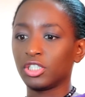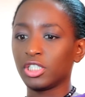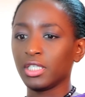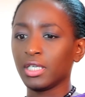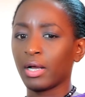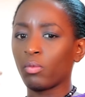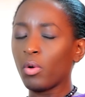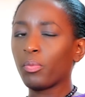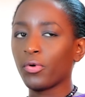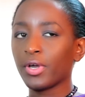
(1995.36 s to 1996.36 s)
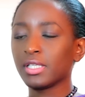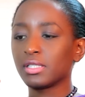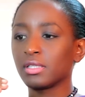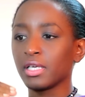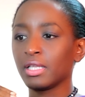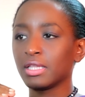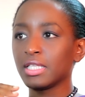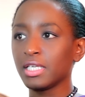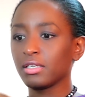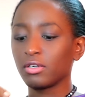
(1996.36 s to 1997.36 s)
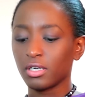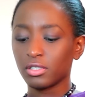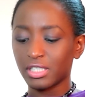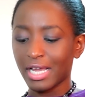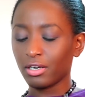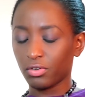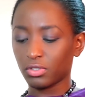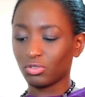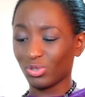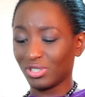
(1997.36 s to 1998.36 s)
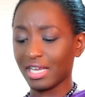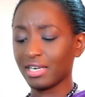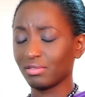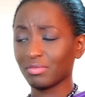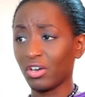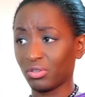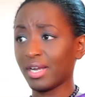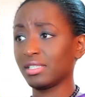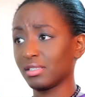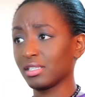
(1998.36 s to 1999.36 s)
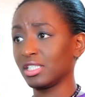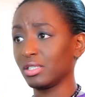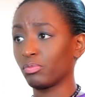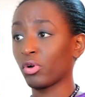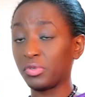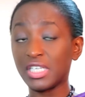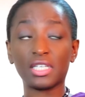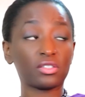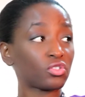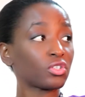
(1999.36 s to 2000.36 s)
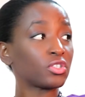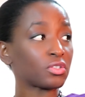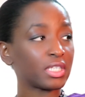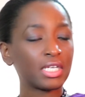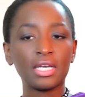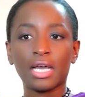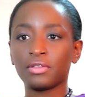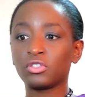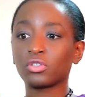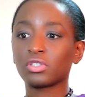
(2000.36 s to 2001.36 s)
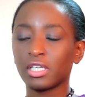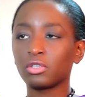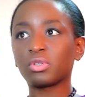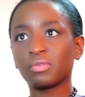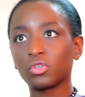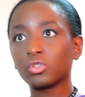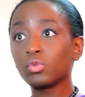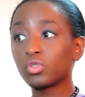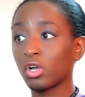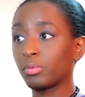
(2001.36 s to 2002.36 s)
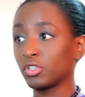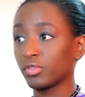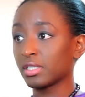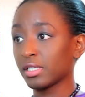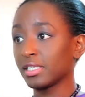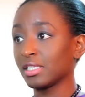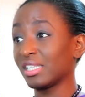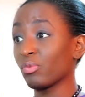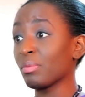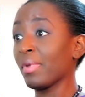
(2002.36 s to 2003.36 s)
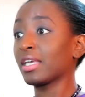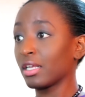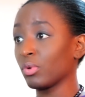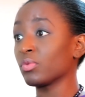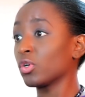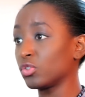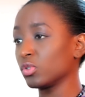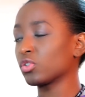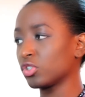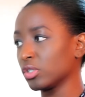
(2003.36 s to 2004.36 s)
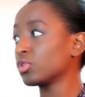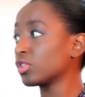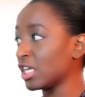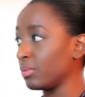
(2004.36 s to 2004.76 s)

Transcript: She, at one point, they needed her, she was getting arthritis and she probably needed surgery. And the doctor said, look, if you can lose a couple of dress sizes, then we might get away with not doing surgery and we'll just